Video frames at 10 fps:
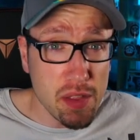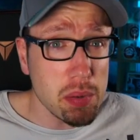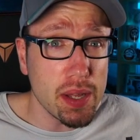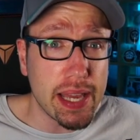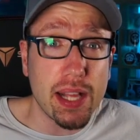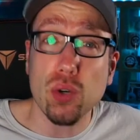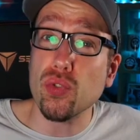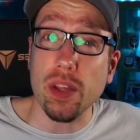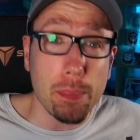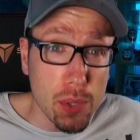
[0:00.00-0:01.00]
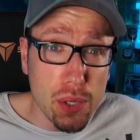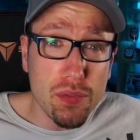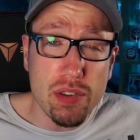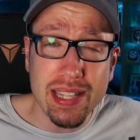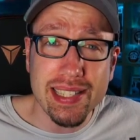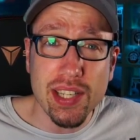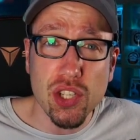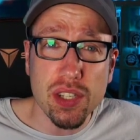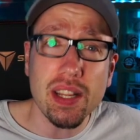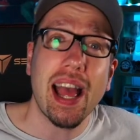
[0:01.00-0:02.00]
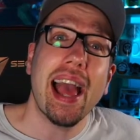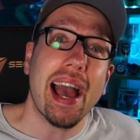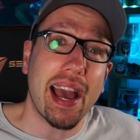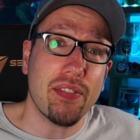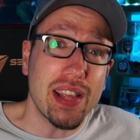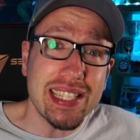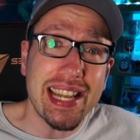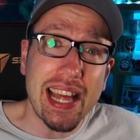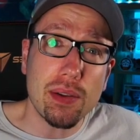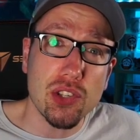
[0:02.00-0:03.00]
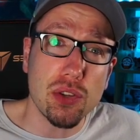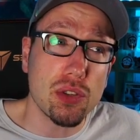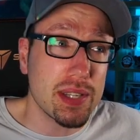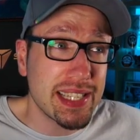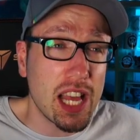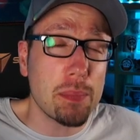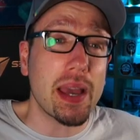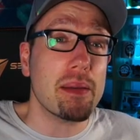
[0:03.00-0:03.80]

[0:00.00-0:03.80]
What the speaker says: plugin called the Move Transition. And this allows you to set up a